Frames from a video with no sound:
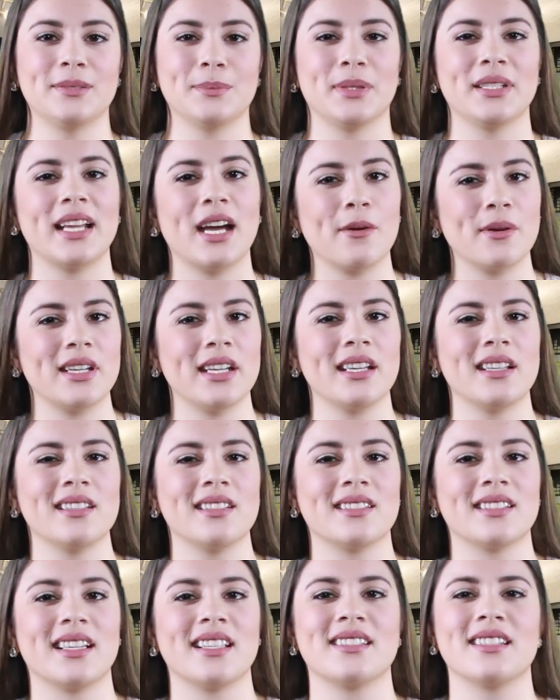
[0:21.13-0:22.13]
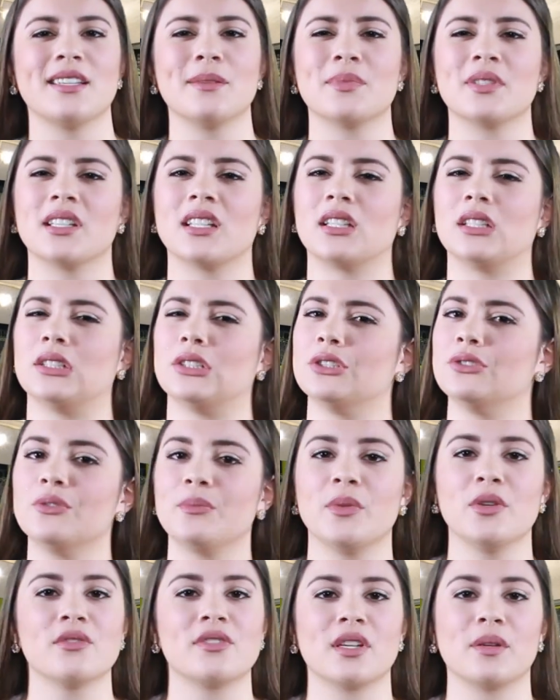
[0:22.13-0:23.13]
But nowadays, it seems like a new
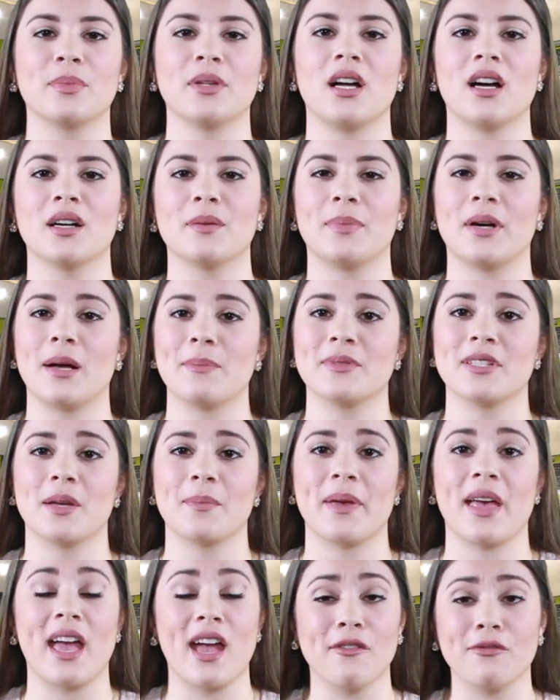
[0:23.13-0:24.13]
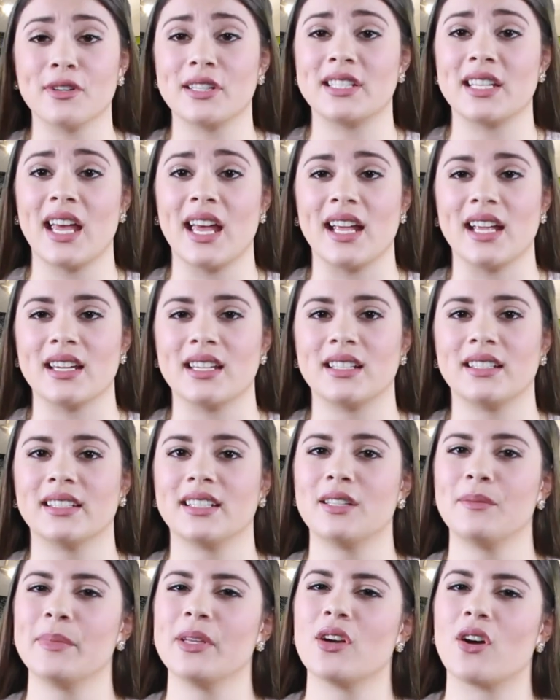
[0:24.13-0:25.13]
music blog pops up every day, and
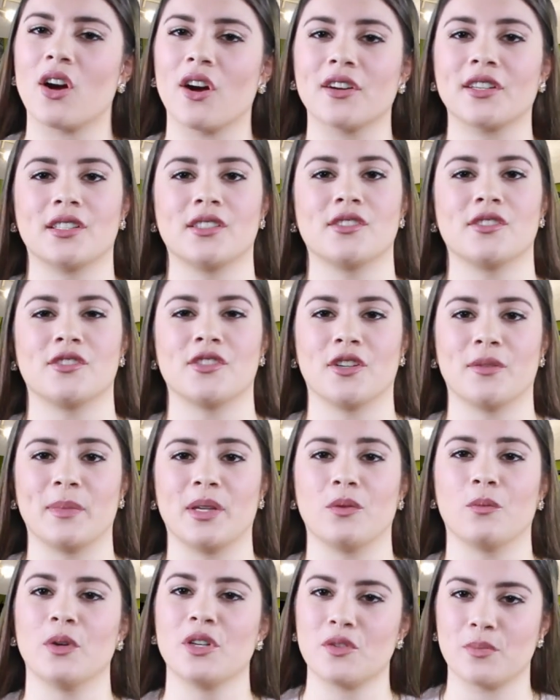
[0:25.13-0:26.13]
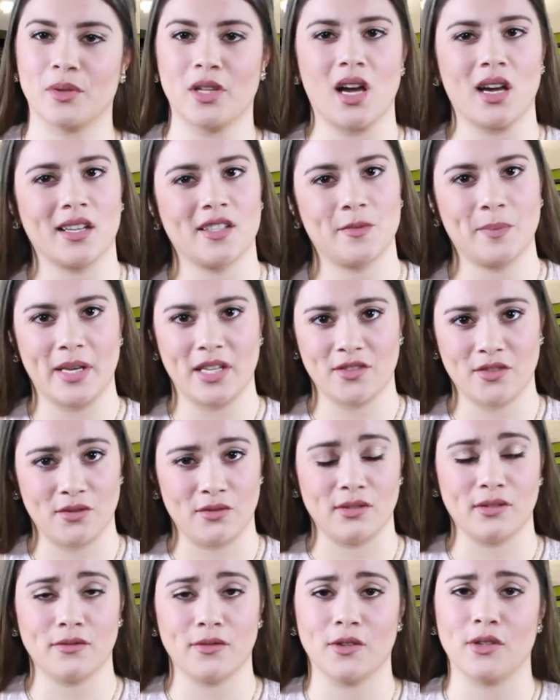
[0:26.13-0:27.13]
it can be hard to determine which blog is best
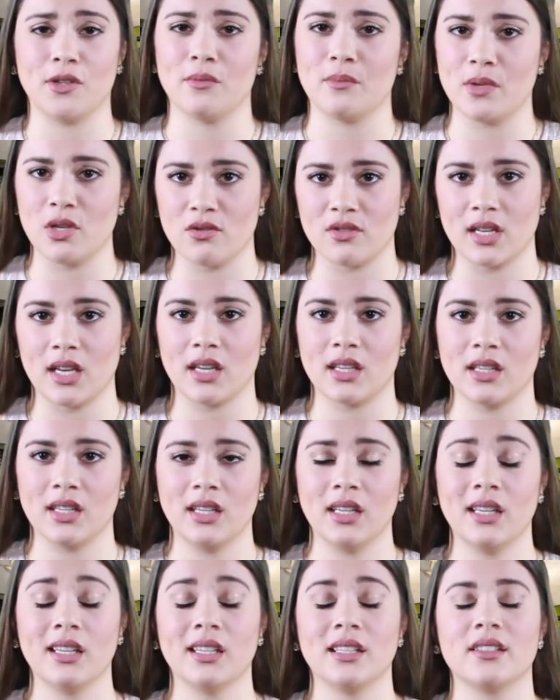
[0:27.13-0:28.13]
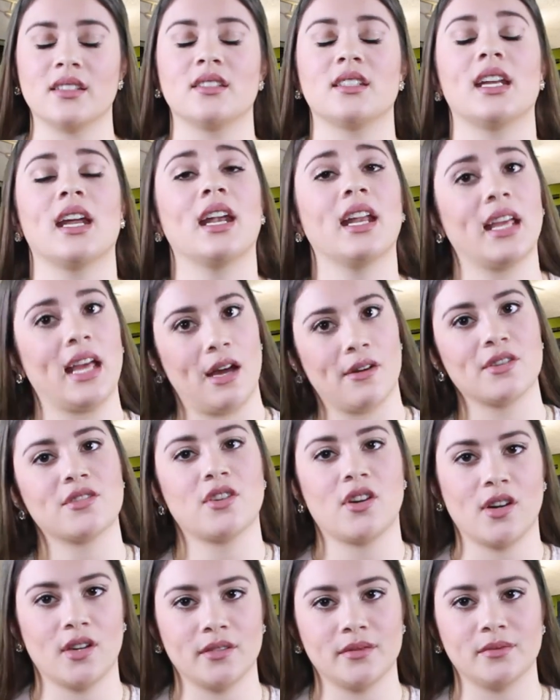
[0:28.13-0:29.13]
suited for your music. Standing out is
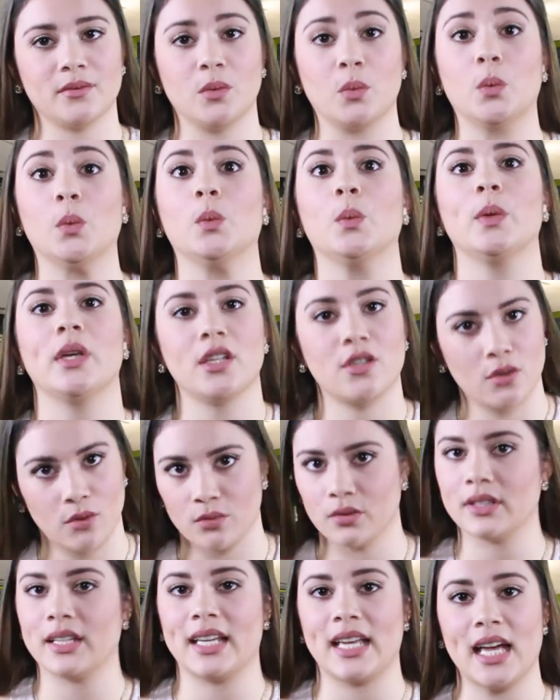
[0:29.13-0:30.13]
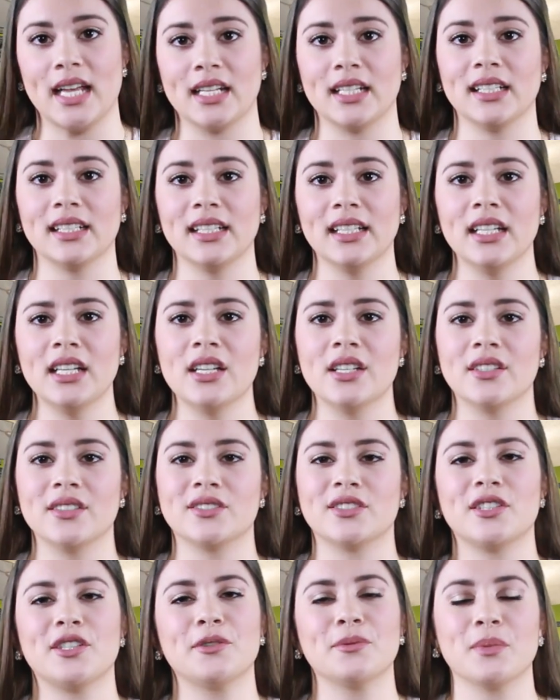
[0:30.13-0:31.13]
hard. We totally get it.
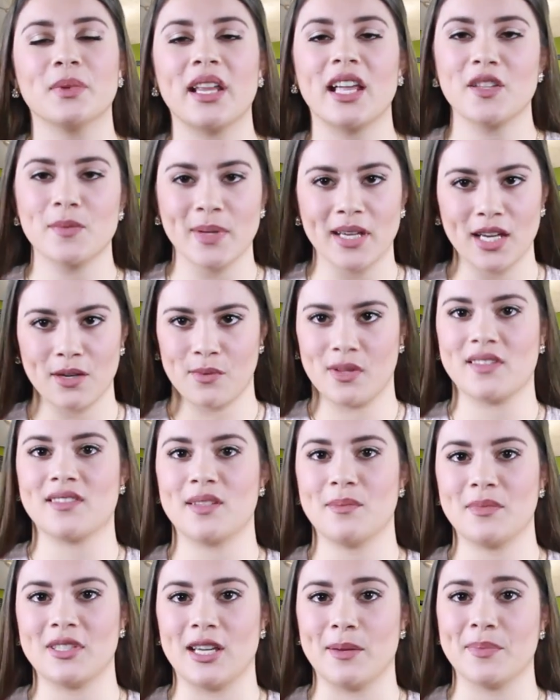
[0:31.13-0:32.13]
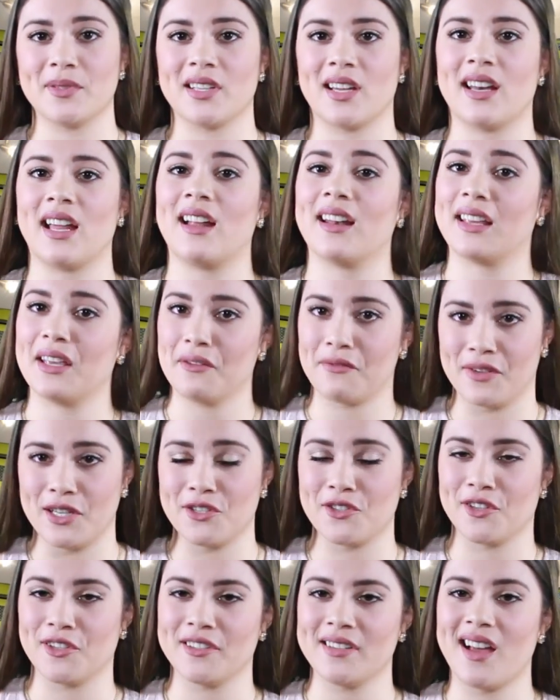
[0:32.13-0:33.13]
So let's begin with some tips on how to get
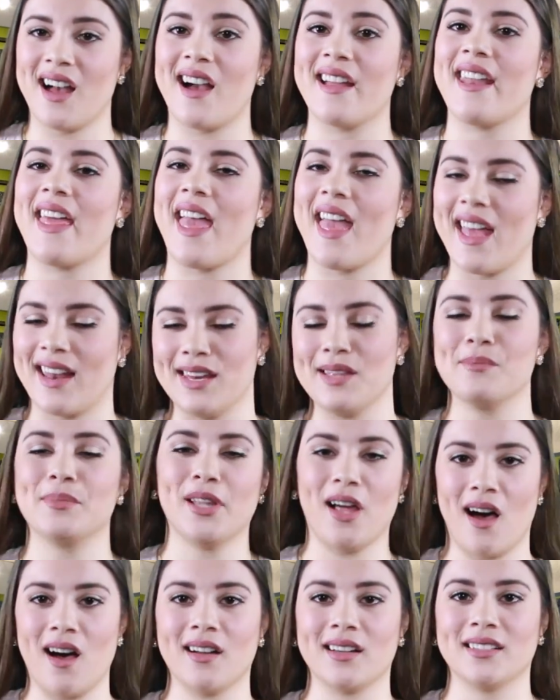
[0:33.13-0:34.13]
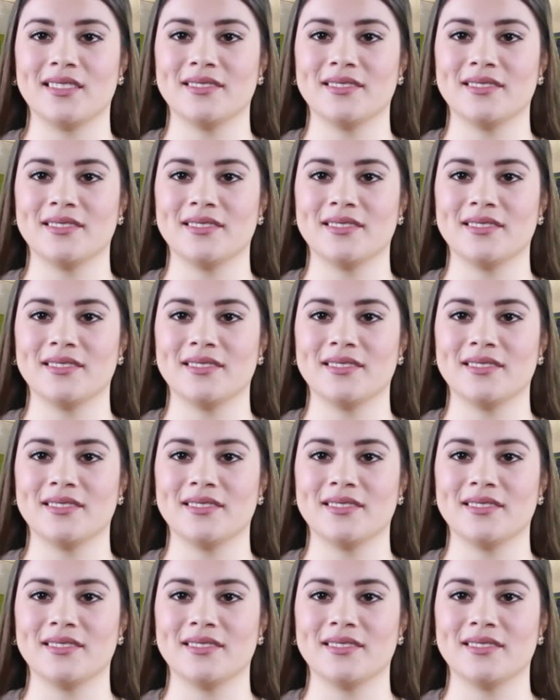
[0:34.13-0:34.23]
featured on any blog.